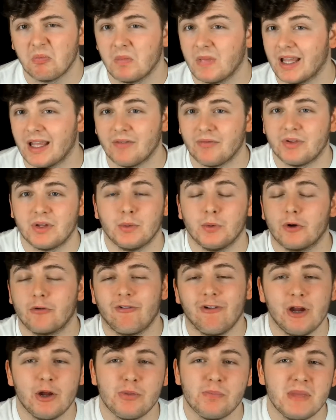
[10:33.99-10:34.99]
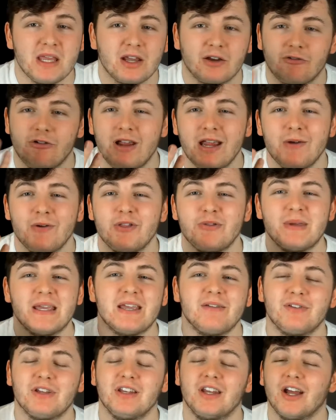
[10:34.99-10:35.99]
If you agree with me, agree with me.
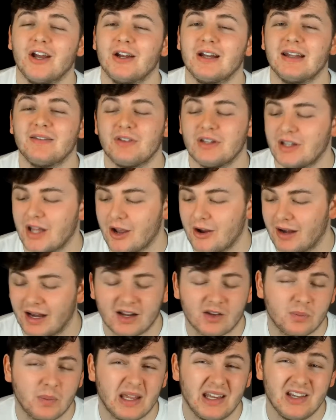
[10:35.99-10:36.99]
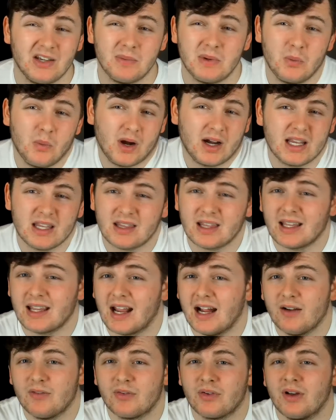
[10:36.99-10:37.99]
If you don't, explain to me why you think
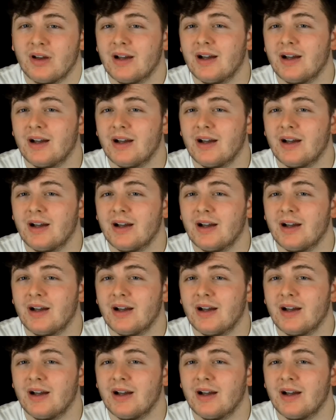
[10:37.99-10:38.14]
I've